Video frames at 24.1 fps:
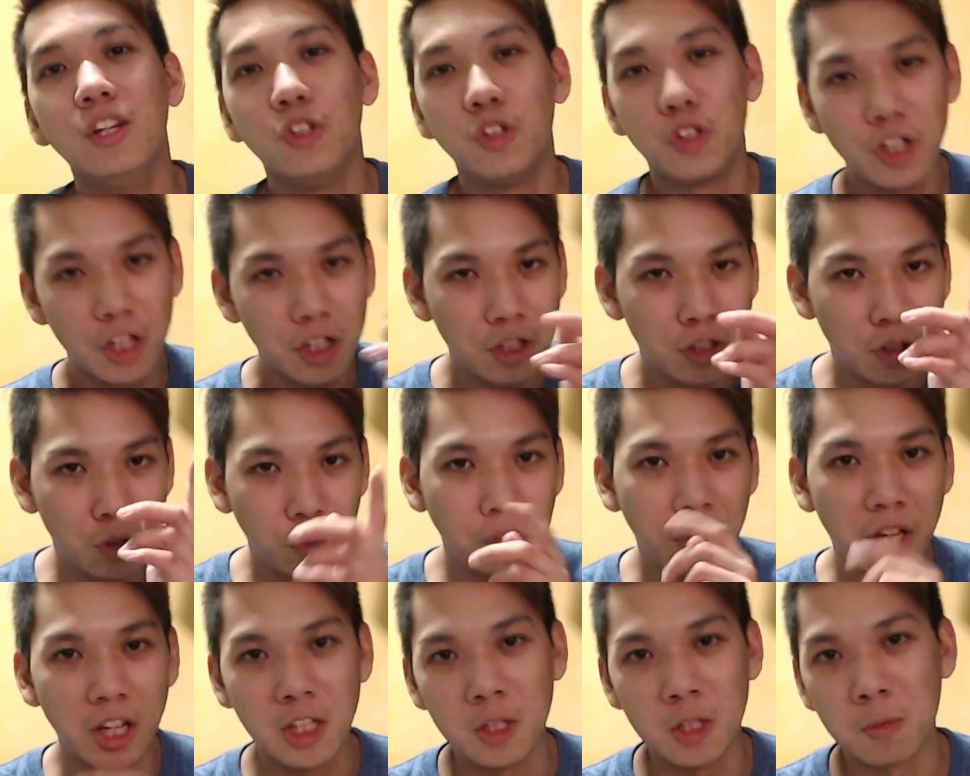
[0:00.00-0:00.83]
Just
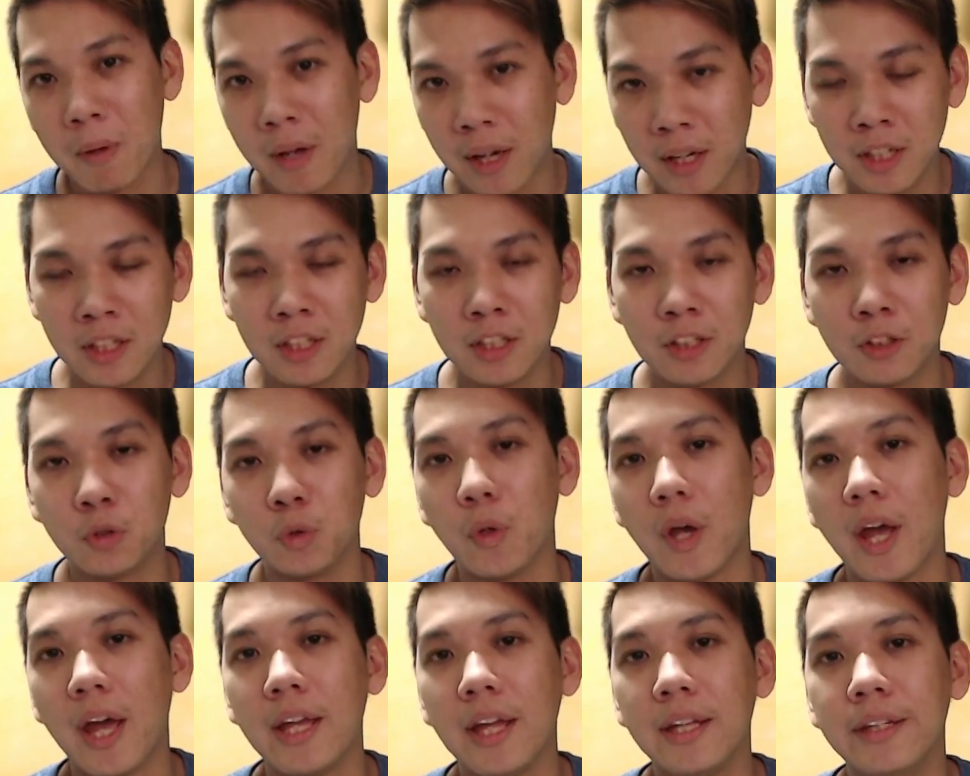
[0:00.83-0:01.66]
don't expect it
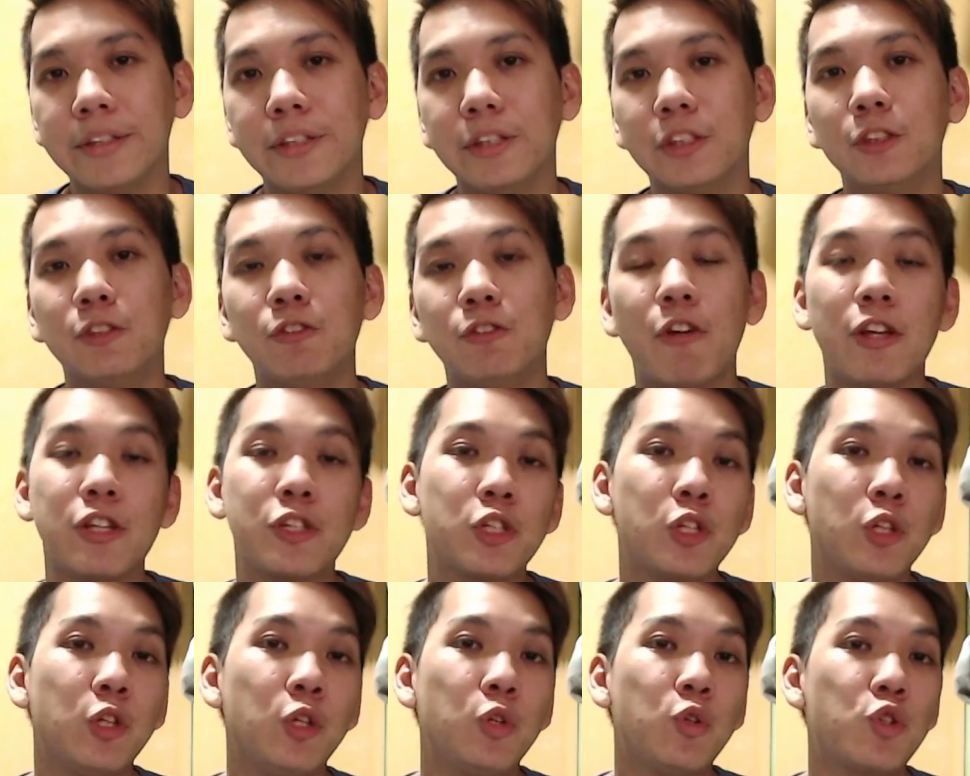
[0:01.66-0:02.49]
to handle
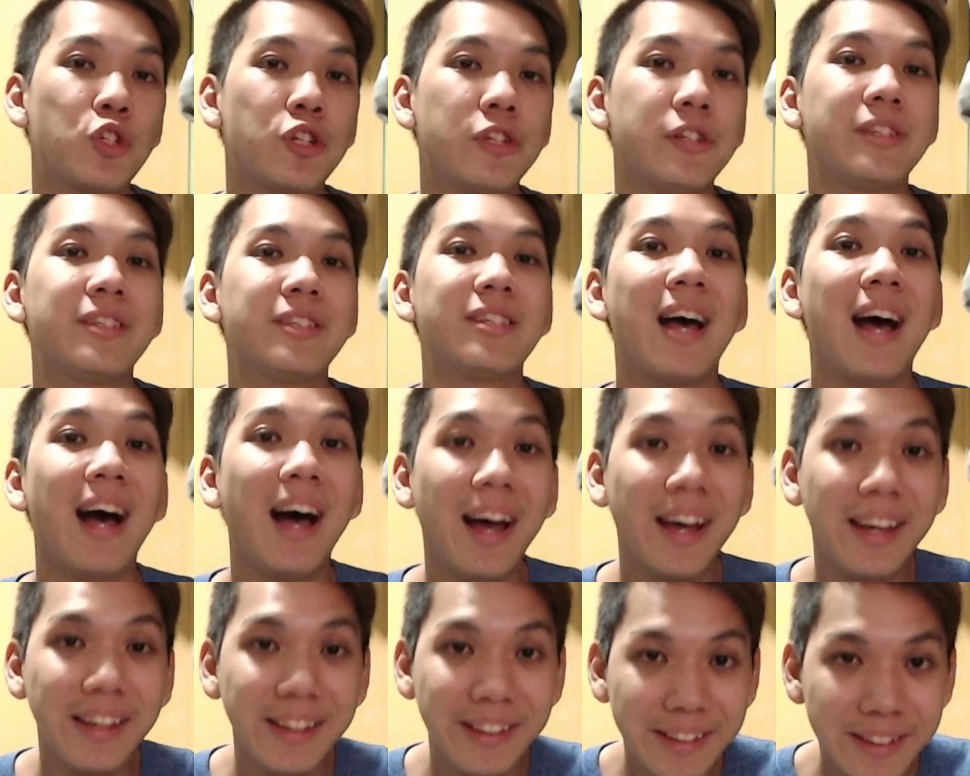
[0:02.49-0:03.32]
resolutions
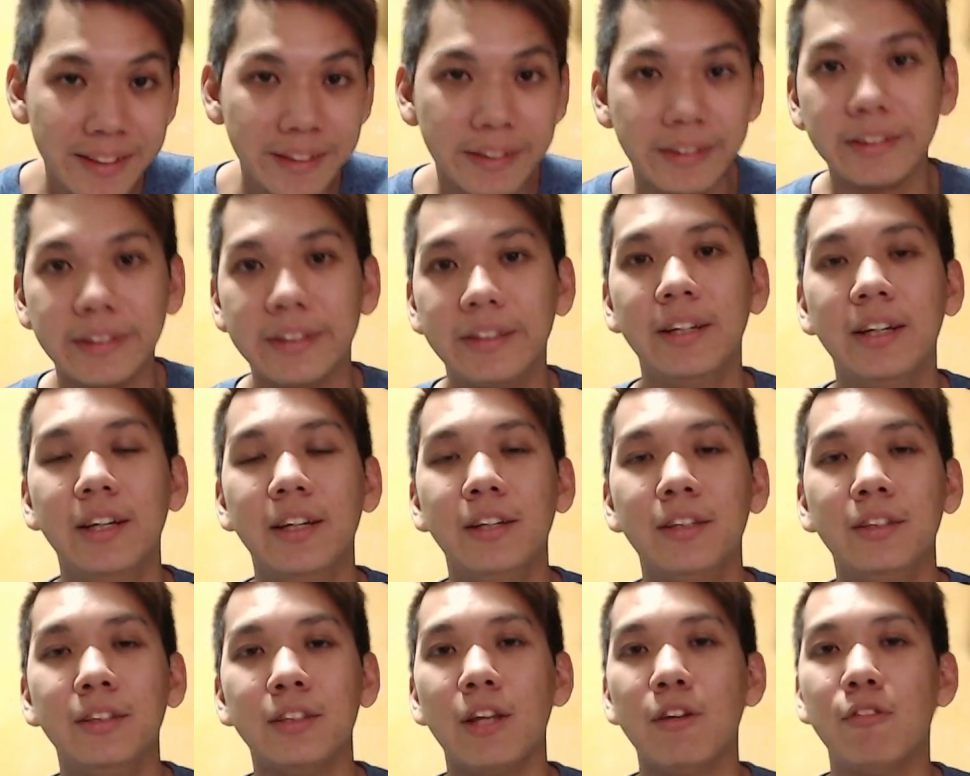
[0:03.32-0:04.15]
higher
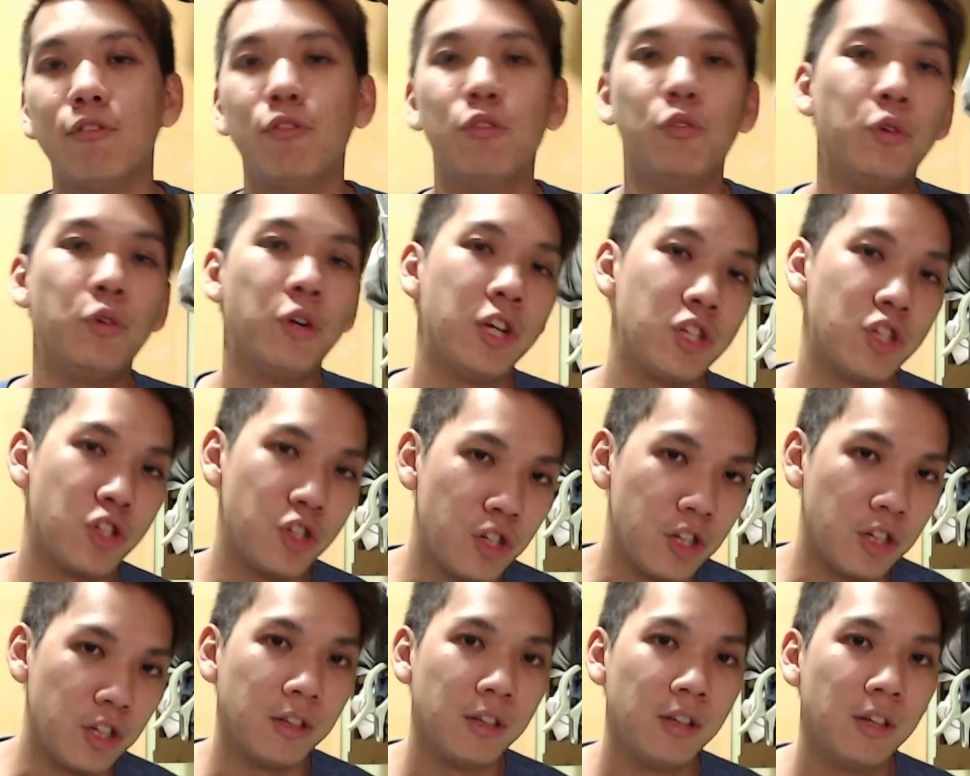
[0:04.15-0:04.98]
than Full
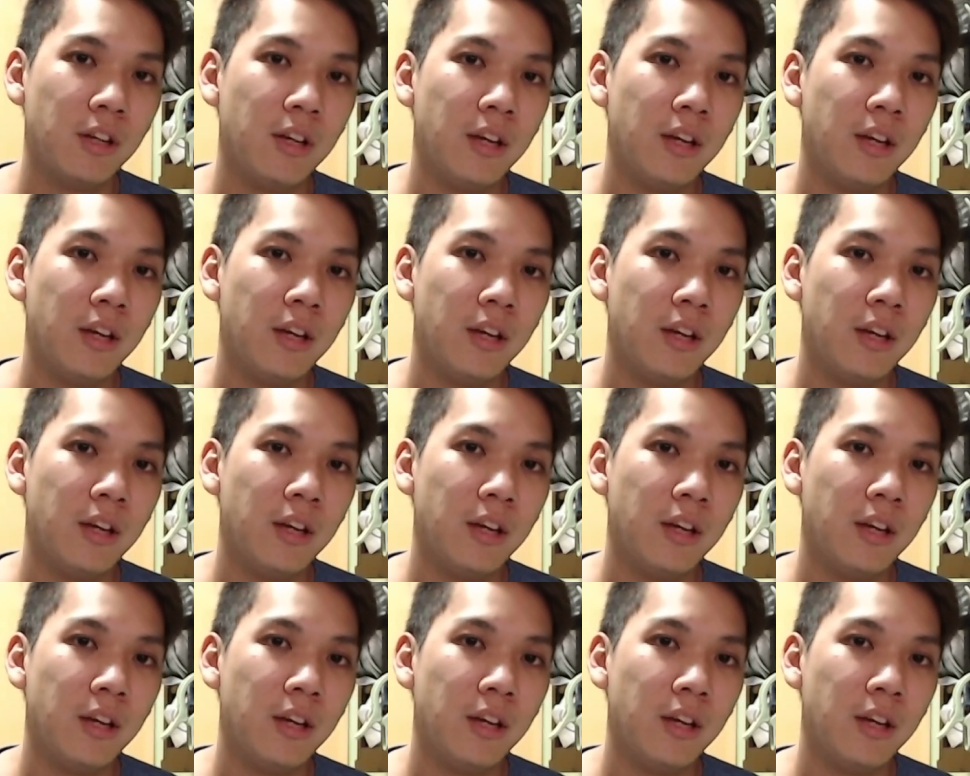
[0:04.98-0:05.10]
HD.